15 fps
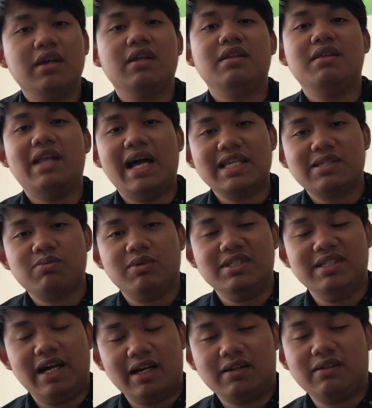That's
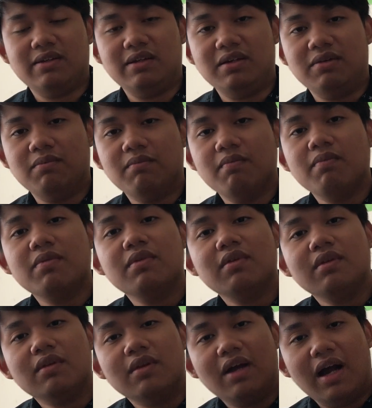exactly
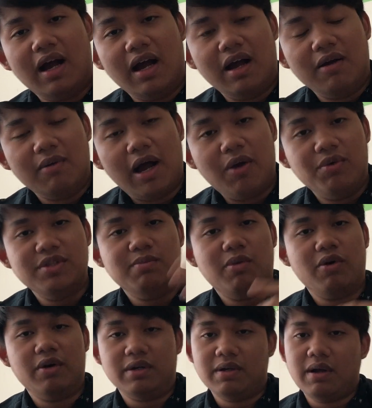uh, I was
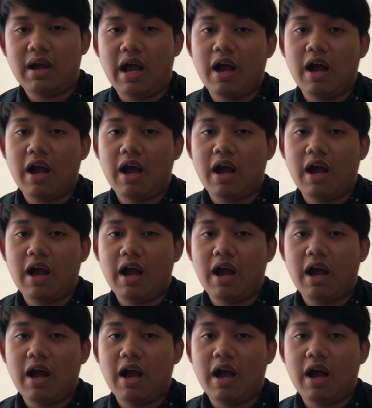born.